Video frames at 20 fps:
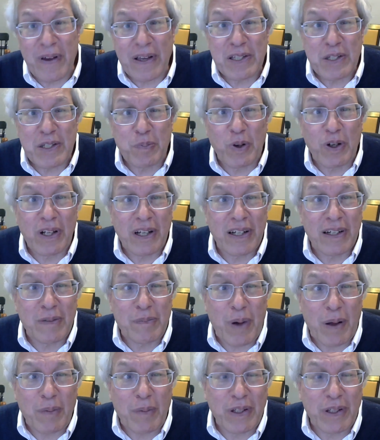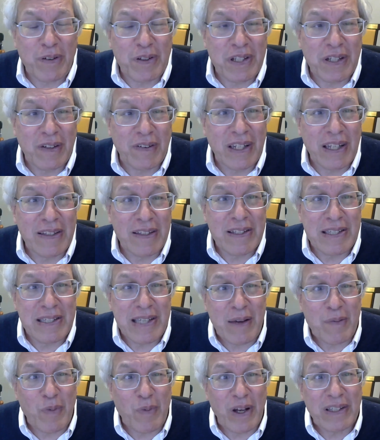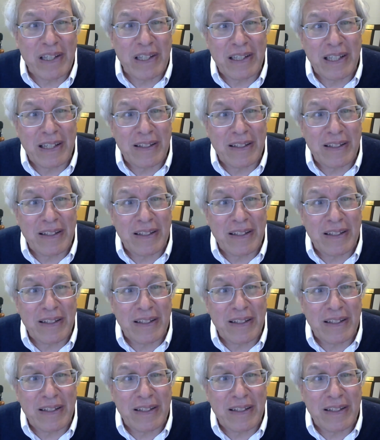Facebook a public utility in the same way that